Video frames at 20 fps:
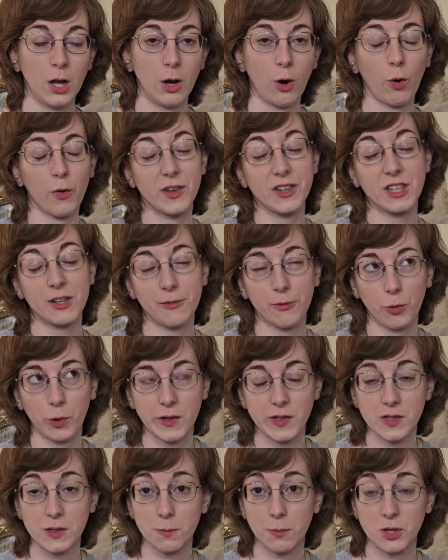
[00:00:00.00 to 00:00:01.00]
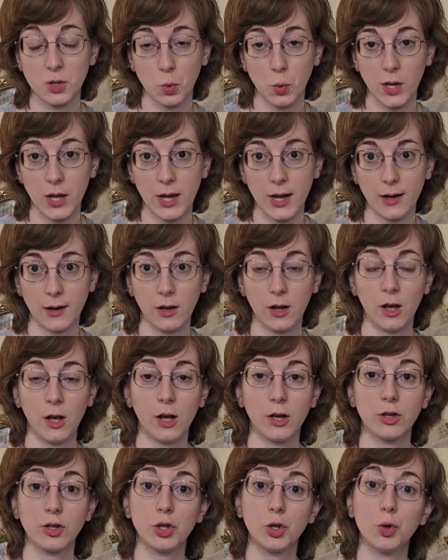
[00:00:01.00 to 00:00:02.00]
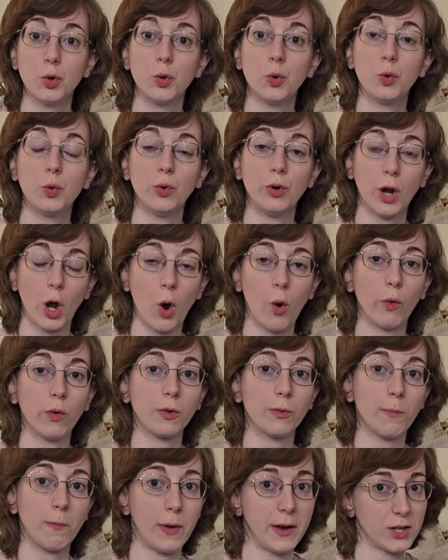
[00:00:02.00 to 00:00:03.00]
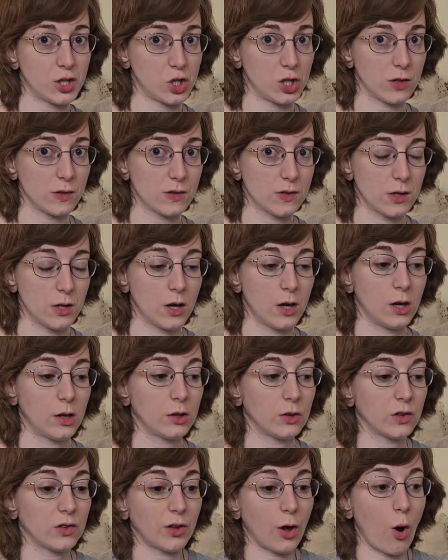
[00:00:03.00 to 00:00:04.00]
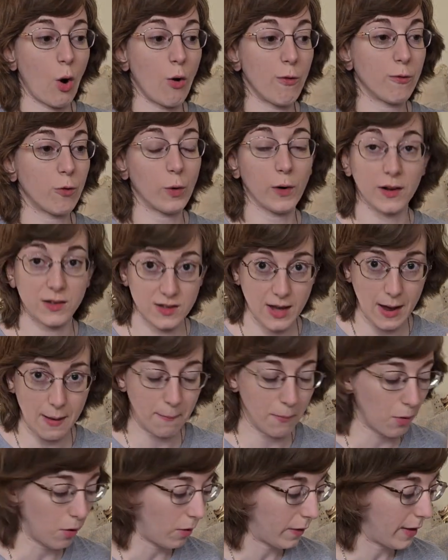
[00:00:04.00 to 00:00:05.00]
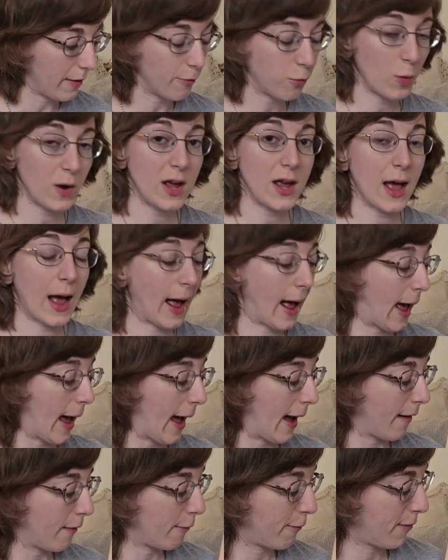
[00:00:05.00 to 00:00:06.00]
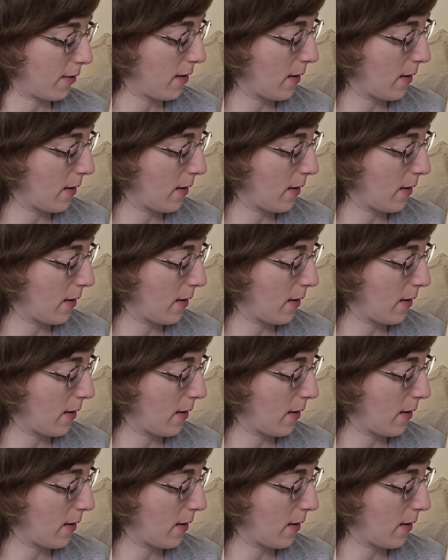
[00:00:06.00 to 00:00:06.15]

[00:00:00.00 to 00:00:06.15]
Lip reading: or the difference between two note pitches. So for example, if we have